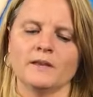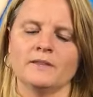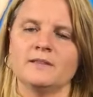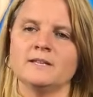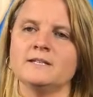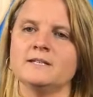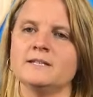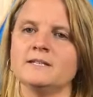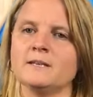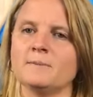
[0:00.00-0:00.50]

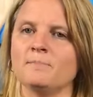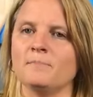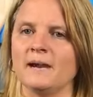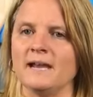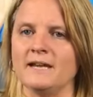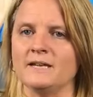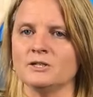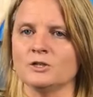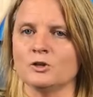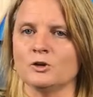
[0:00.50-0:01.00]
this is a
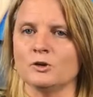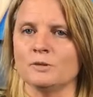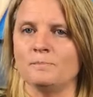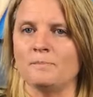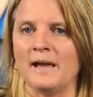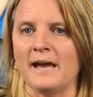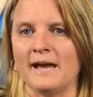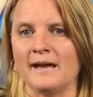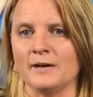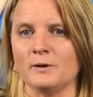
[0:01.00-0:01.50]
blend
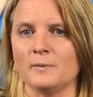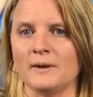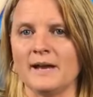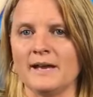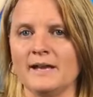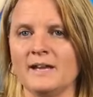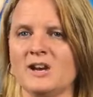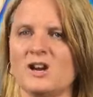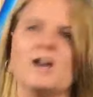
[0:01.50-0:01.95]
called Panaway,